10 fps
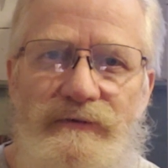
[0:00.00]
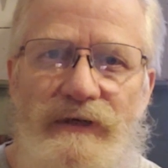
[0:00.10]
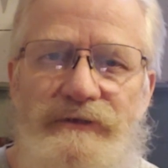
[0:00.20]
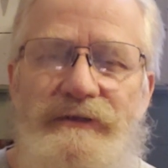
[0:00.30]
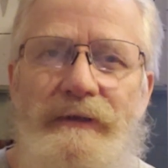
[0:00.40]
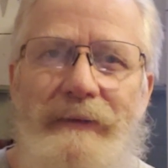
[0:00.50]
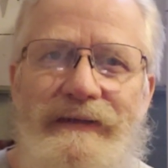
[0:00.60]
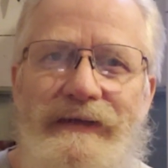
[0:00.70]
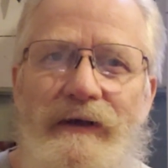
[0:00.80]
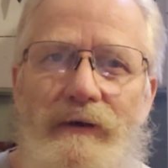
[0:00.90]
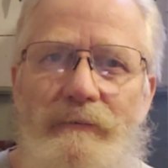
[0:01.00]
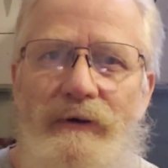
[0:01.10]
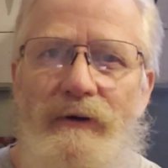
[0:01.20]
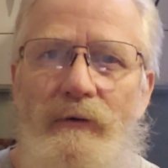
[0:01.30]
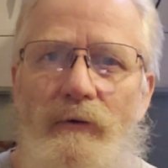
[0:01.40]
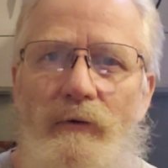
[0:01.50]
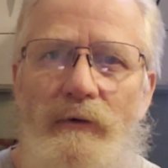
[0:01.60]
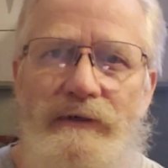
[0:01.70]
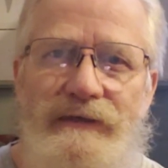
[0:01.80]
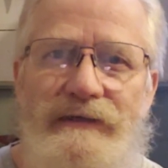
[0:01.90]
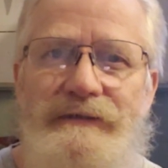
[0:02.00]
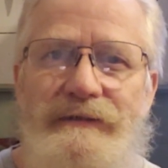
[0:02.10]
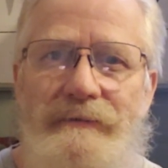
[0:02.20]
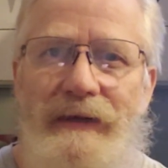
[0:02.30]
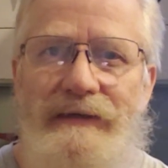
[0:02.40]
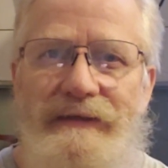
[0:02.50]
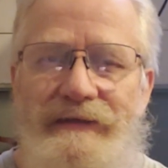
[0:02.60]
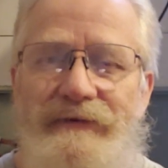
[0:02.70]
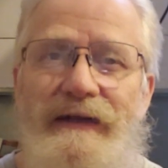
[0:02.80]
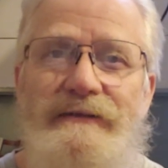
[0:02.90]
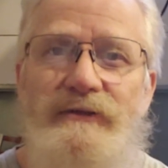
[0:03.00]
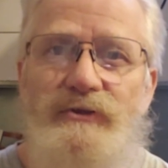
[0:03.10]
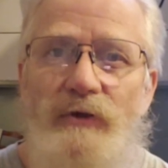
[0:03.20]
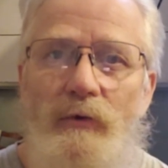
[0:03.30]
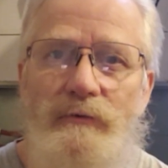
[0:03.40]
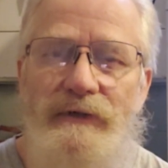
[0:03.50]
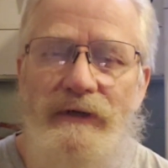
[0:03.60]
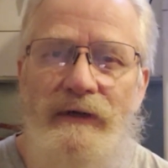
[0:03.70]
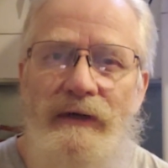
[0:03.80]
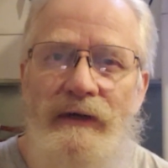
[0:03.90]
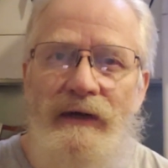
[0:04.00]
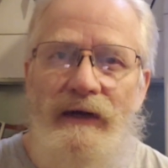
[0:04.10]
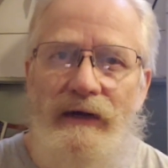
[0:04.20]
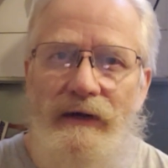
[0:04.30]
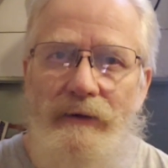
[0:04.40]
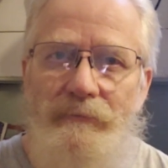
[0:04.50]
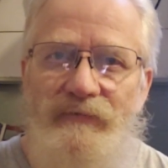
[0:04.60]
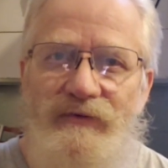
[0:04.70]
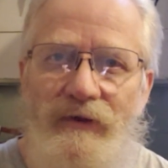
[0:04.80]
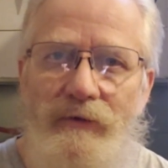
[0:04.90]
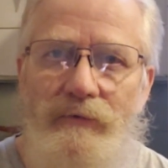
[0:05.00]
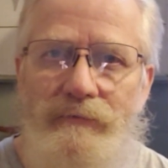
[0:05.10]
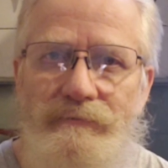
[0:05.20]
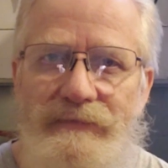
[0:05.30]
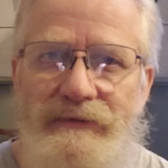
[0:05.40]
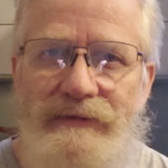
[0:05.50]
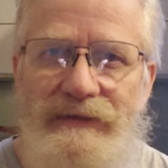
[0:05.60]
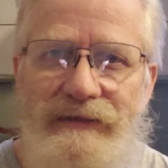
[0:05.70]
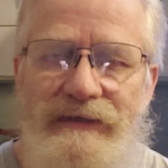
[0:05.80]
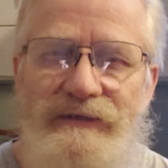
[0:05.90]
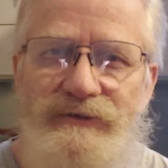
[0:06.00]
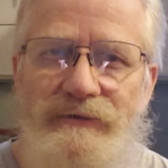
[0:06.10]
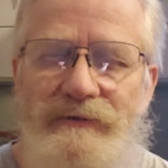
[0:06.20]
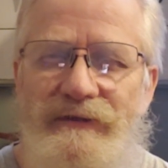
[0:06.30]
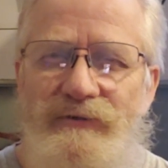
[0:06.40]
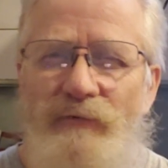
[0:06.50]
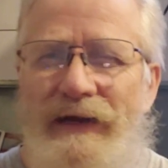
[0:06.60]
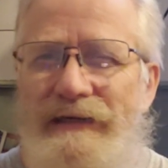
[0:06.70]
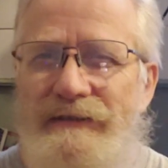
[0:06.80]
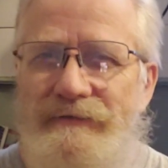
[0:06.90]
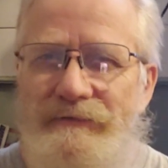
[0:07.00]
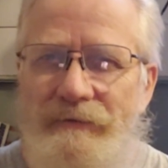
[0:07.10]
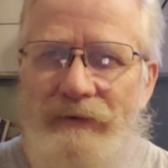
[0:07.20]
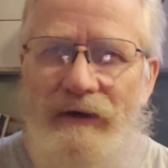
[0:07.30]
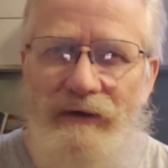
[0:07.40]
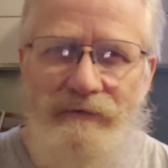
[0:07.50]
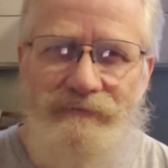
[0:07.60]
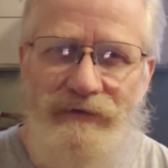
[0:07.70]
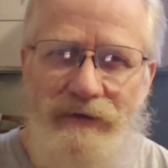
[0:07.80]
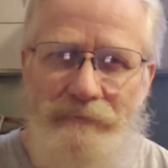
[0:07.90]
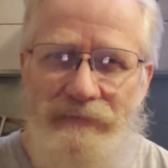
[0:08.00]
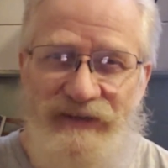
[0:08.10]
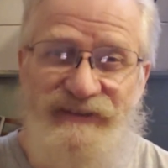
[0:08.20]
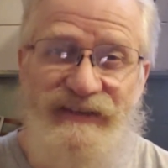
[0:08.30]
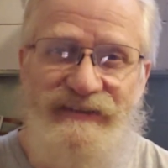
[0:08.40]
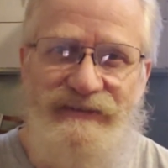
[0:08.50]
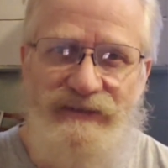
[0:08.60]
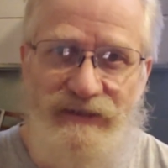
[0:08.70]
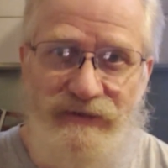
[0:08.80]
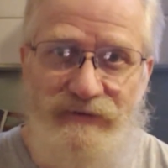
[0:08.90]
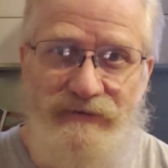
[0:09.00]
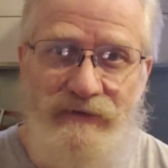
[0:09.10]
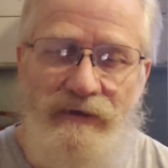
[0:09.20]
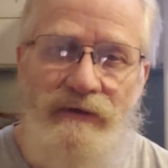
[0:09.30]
touching them at the elbow or touching them even at the shoulder. So the issue of this range of assistance